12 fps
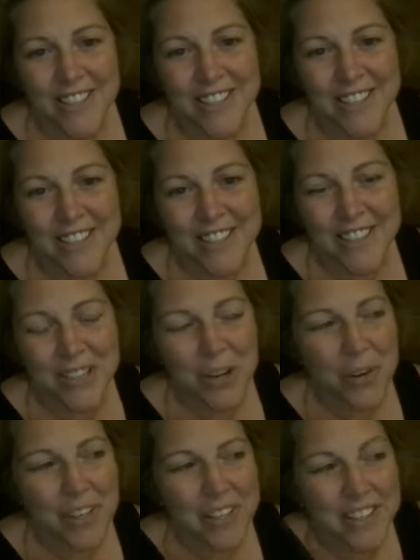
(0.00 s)
It just
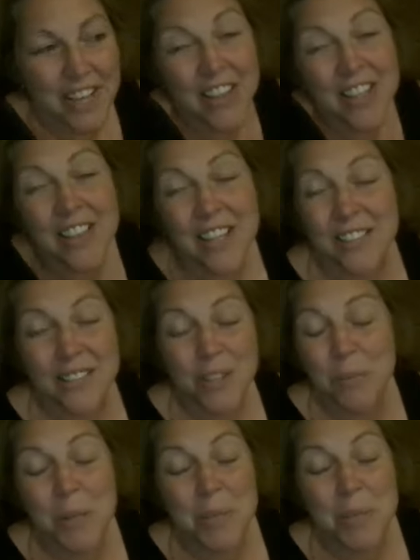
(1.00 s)
always, I think that's such a
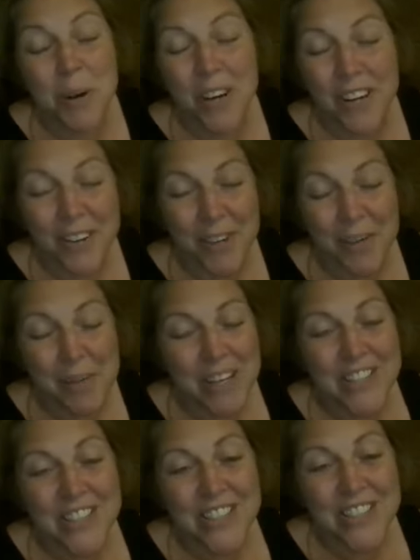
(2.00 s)
big part of our
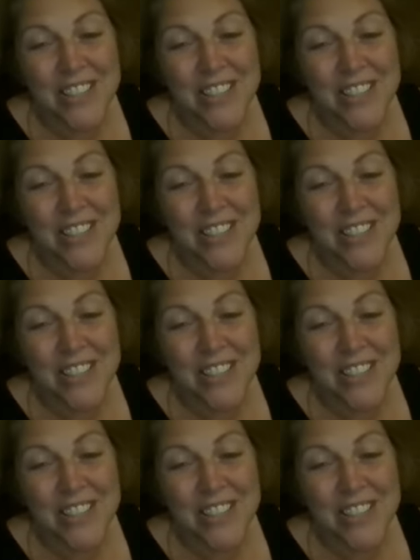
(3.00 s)
medicine.